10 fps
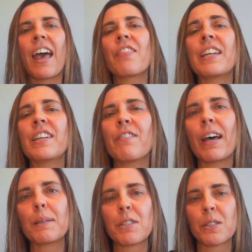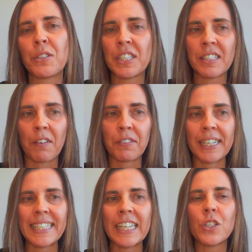then develops those
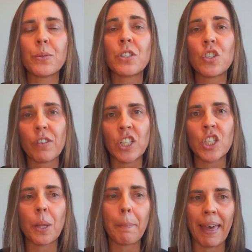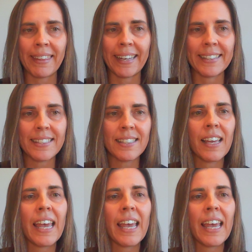discoveries into instructional methods.